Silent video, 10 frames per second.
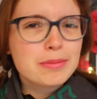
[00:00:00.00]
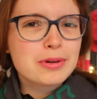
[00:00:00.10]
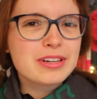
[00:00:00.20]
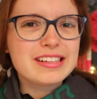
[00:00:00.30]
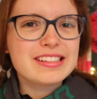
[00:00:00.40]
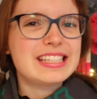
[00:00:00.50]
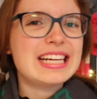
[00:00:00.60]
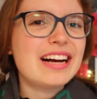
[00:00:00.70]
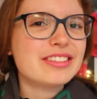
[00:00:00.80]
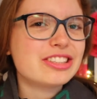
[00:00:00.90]
boils
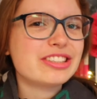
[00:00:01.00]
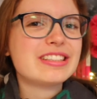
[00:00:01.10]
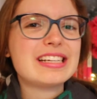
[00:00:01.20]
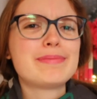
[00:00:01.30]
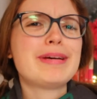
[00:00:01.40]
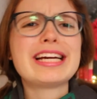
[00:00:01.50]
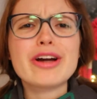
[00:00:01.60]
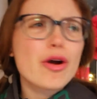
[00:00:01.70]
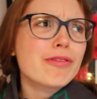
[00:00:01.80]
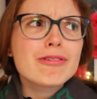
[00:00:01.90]
down to is being
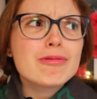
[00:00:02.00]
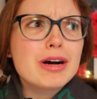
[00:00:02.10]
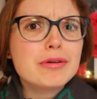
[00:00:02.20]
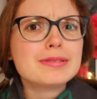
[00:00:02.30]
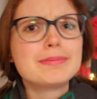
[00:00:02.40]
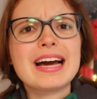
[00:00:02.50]
overwhelmed